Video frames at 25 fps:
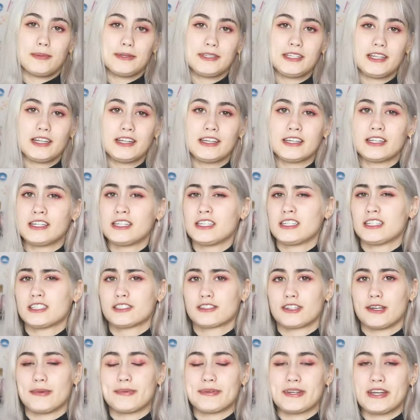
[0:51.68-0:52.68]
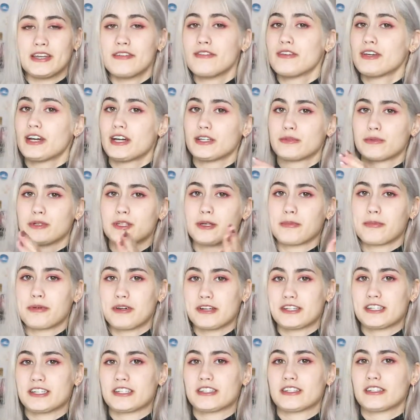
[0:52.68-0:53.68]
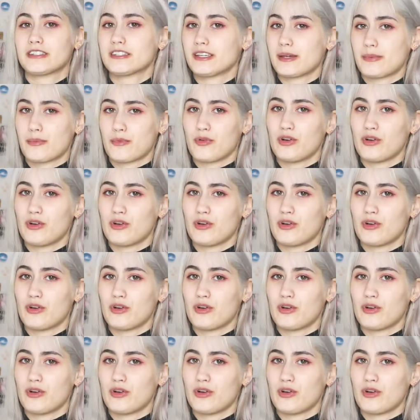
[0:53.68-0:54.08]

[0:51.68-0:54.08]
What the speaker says: put the link in the description if you guys want to purchase the same